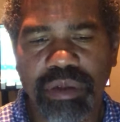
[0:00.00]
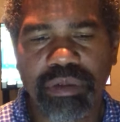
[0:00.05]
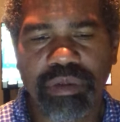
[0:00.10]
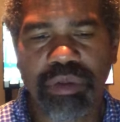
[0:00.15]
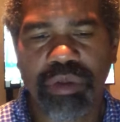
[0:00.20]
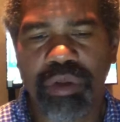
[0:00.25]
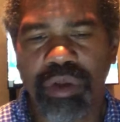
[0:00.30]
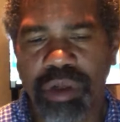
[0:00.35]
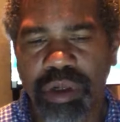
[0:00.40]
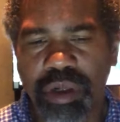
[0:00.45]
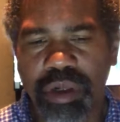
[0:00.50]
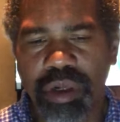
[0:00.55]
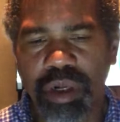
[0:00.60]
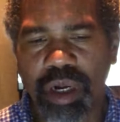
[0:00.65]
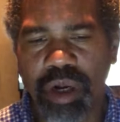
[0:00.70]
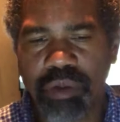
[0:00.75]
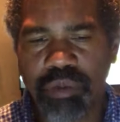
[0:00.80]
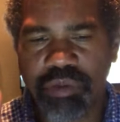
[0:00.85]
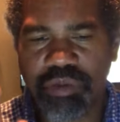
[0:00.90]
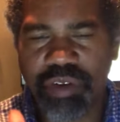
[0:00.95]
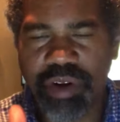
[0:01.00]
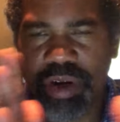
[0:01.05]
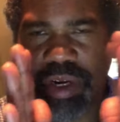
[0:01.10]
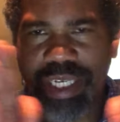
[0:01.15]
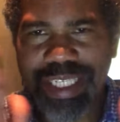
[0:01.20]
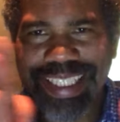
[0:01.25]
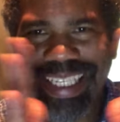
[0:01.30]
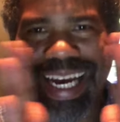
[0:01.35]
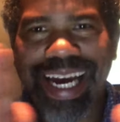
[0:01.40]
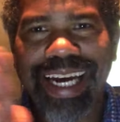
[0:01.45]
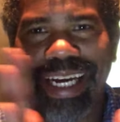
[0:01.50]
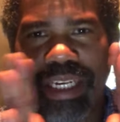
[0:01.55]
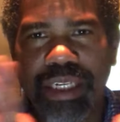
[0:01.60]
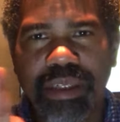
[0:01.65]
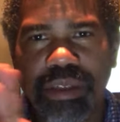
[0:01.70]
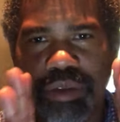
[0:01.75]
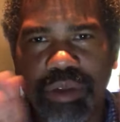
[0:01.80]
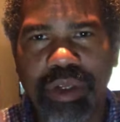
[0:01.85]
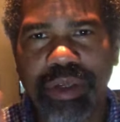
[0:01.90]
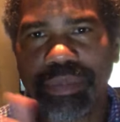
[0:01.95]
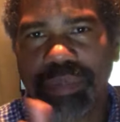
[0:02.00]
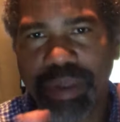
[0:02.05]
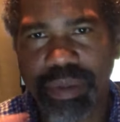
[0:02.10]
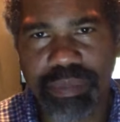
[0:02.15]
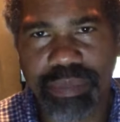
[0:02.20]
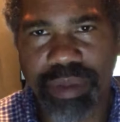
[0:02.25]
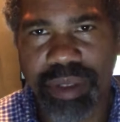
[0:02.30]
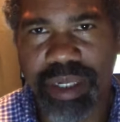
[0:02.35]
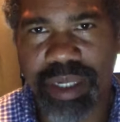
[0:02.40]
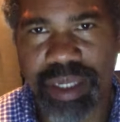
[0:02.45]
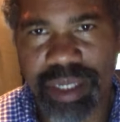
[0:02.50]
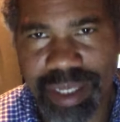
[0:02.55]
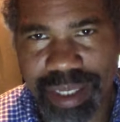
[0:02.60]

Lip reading: for a very tight treatment plan.